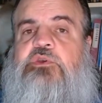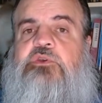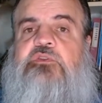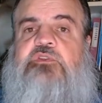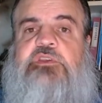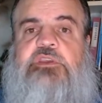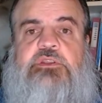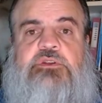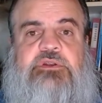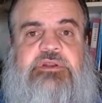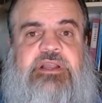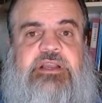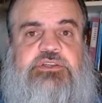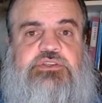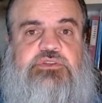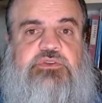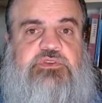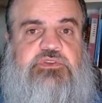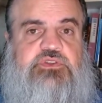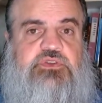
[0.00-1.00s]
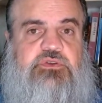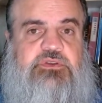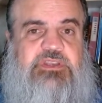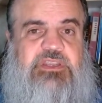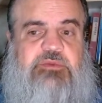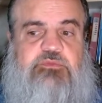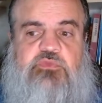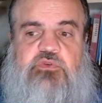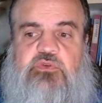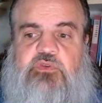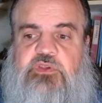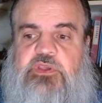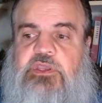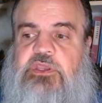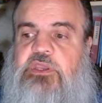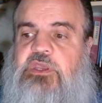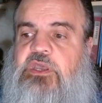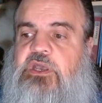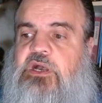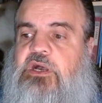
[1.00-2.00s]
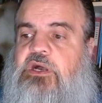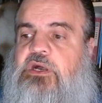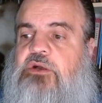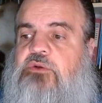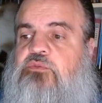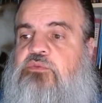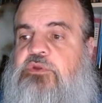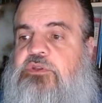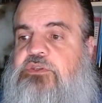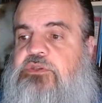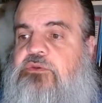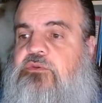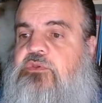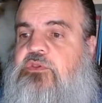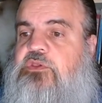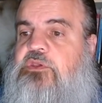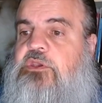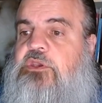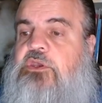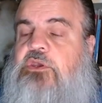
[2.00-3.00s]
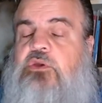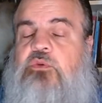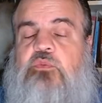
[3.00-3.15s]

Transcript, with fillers: we could see international student numbers uh, reduce.